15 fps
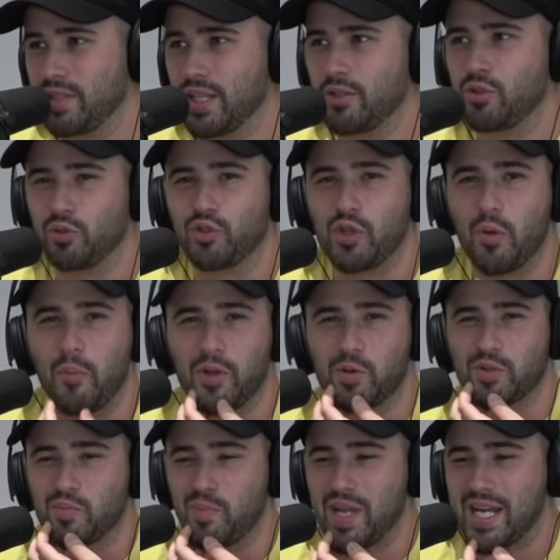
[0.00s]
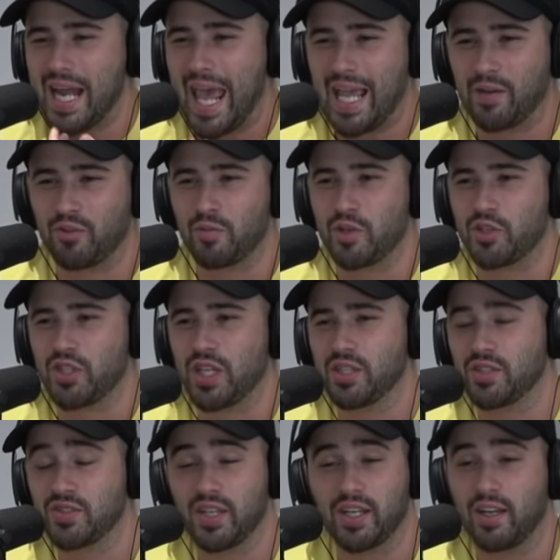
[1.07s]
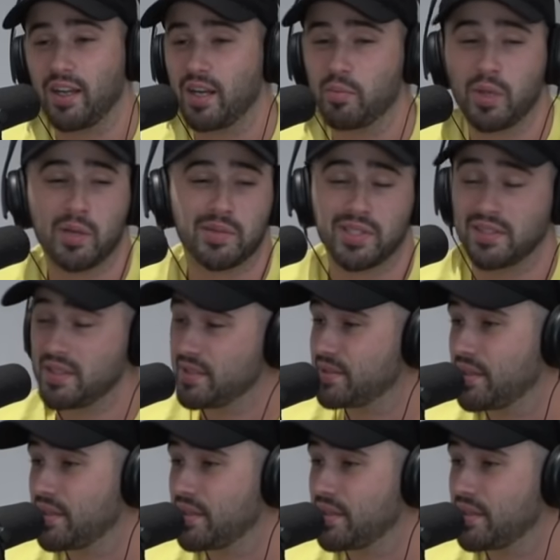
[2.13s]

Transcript: yeah, dude, like, dude, there was meat hanging from her chin. She's like, I got to babysit these